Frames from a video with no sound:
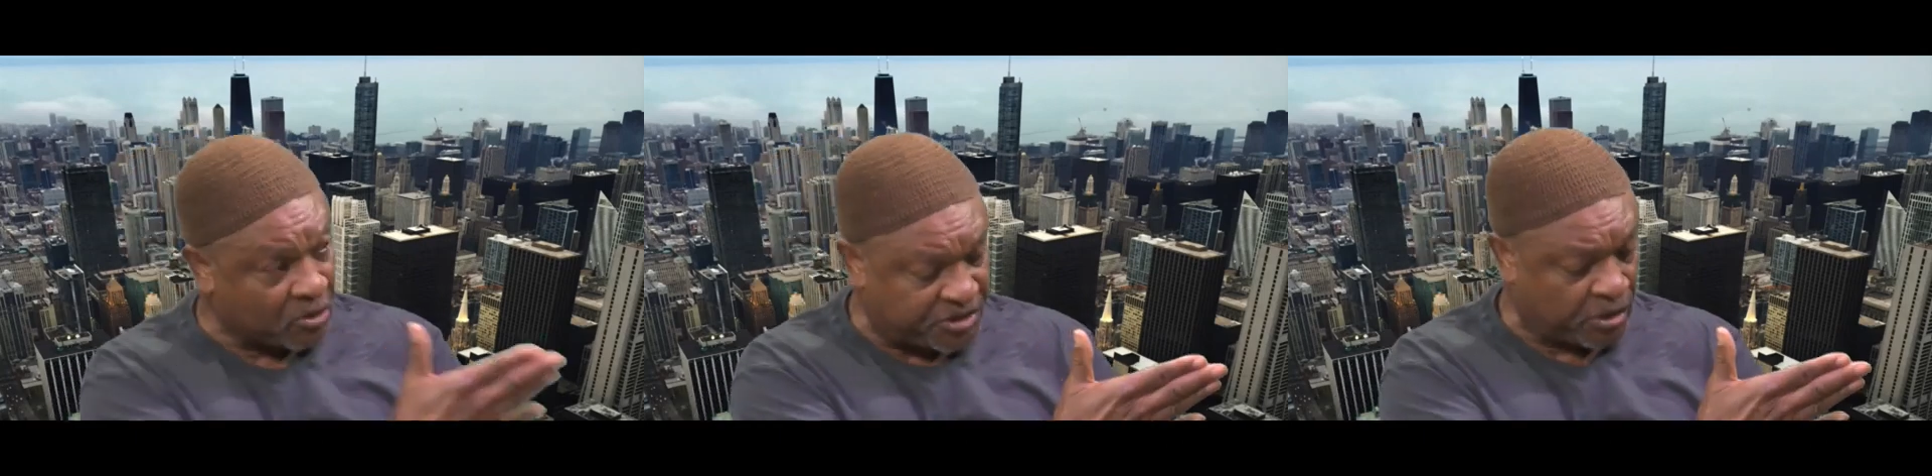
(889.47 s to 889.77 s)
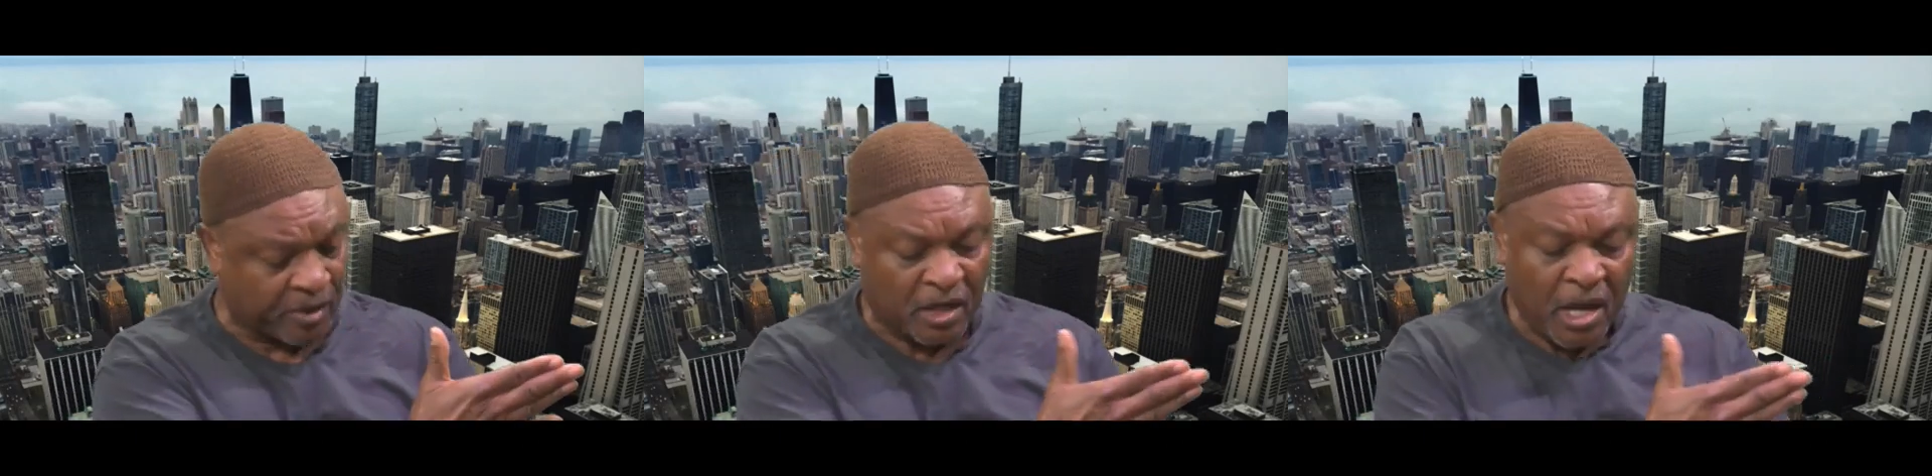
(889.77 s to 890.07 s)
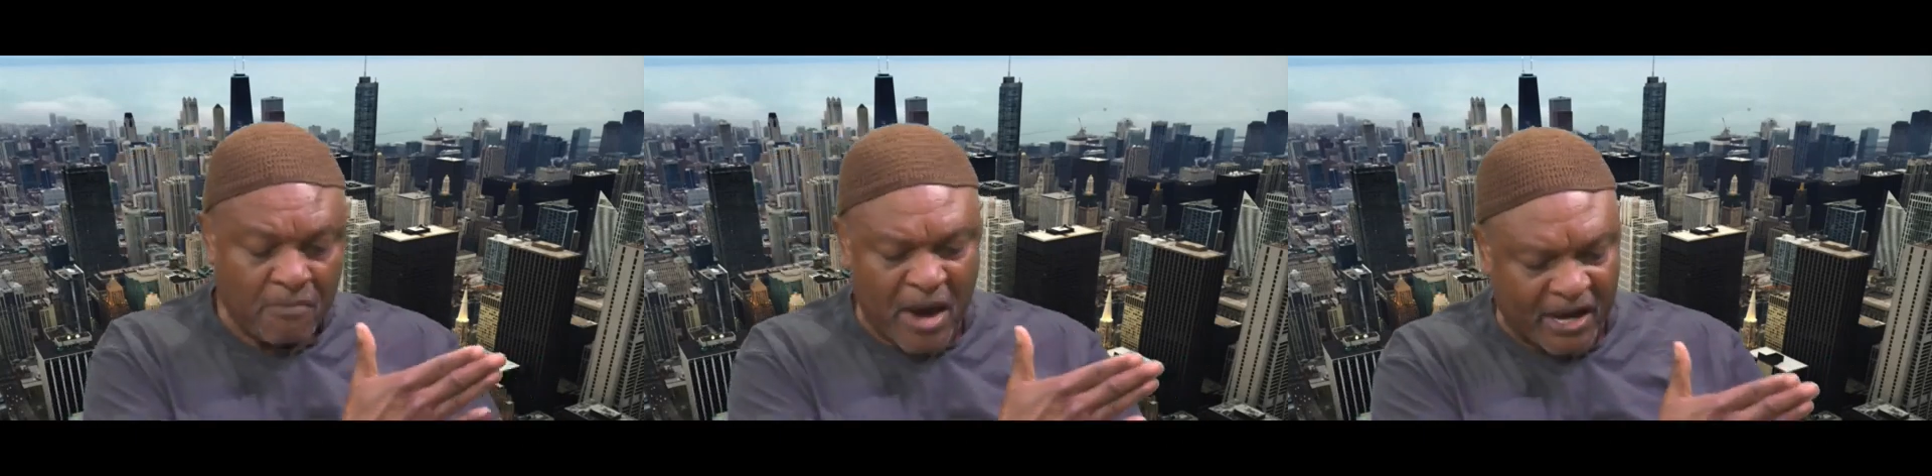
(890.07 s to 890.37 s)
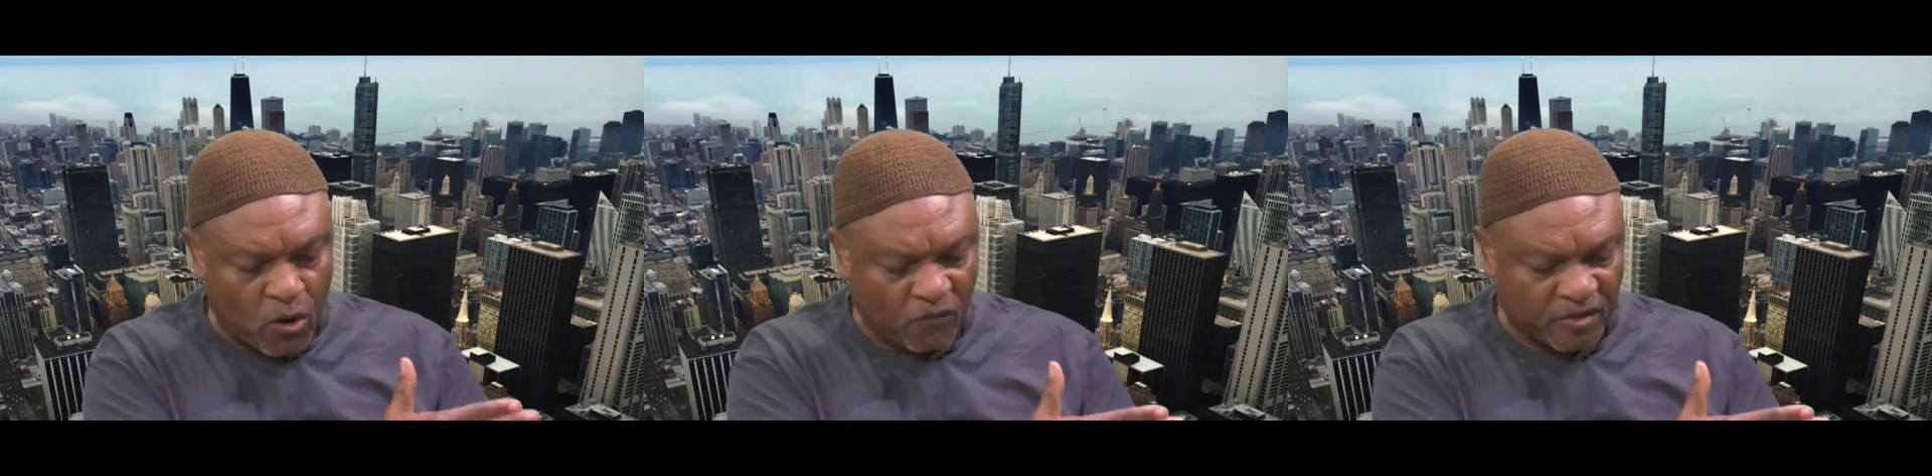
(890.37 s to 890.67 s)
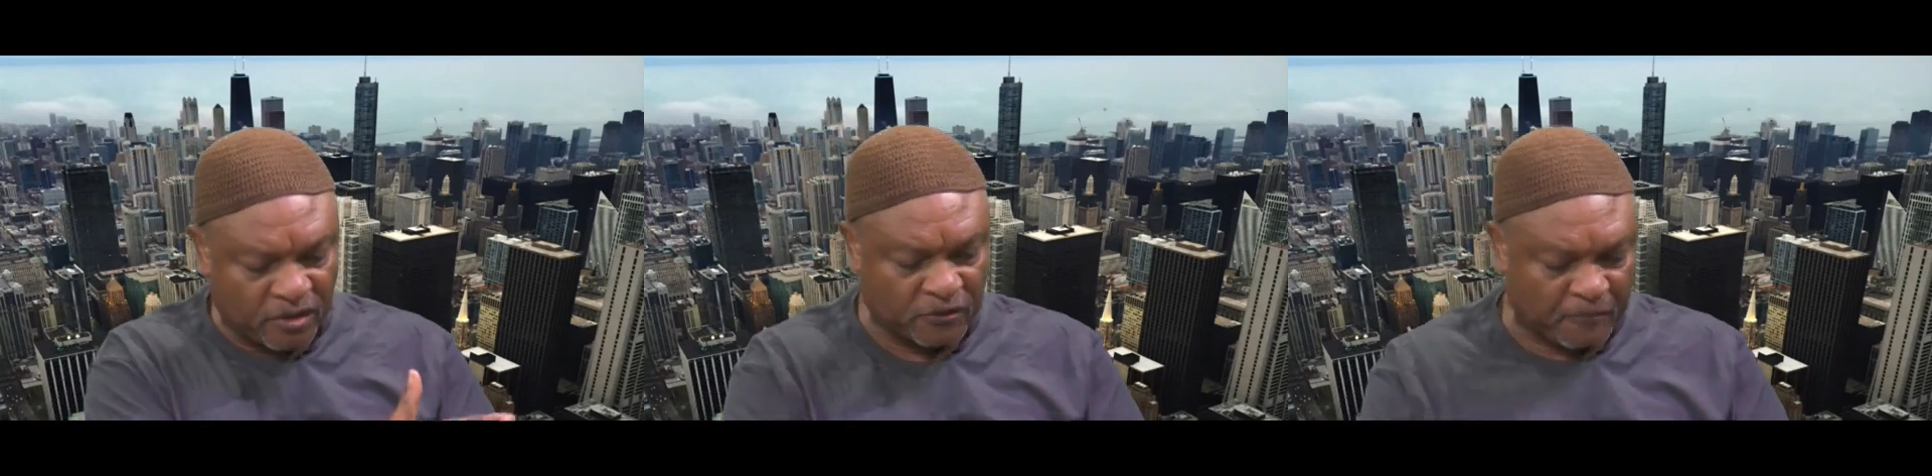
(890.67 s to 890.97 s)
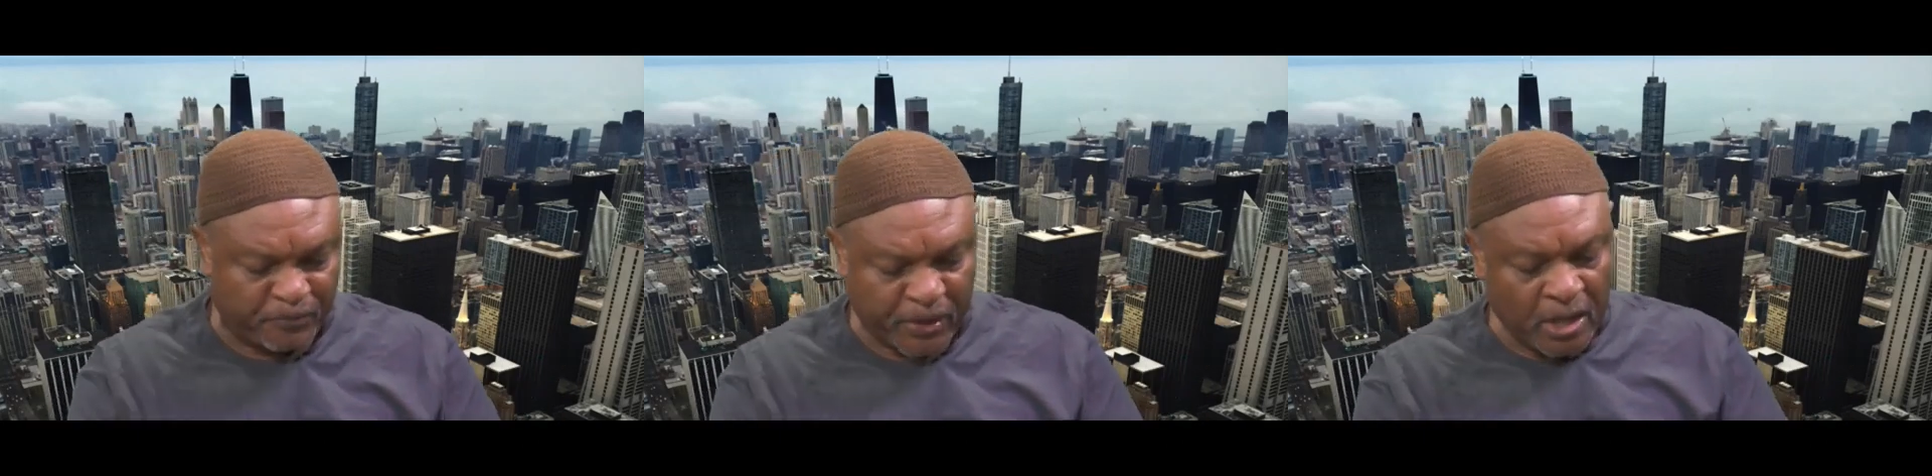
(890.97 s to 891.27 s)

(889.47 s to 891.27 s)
I'm going to turn it back over to you.